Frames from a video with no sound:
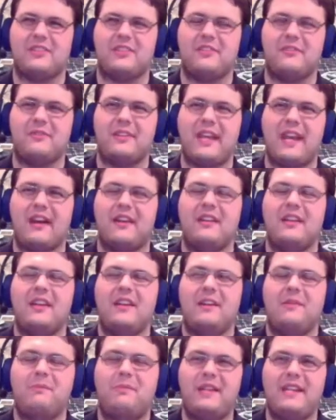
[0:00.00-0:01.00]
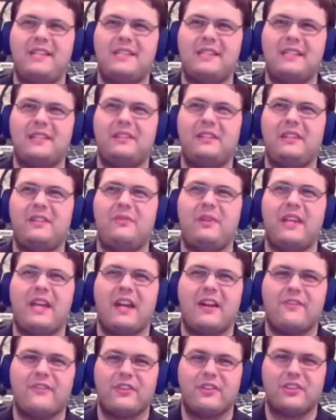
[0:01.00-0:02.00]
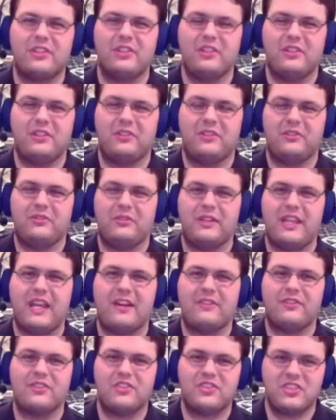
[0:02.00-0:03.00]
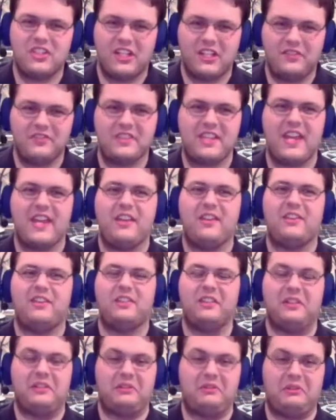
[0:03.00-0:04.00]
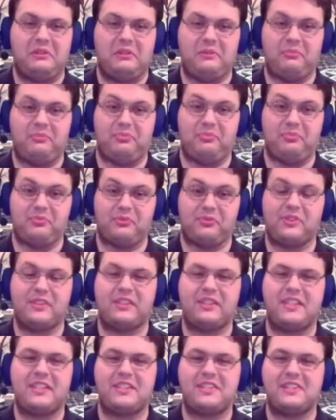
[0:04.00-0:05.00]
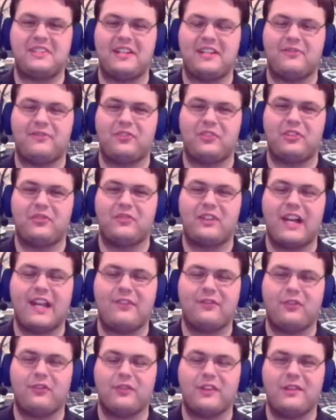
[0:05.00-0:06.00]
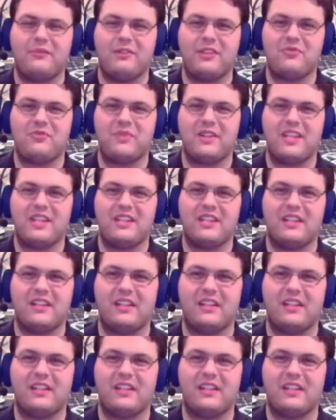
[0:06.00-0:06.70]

So yeah, basically we have ourselves a brilliant setup for a rivalry between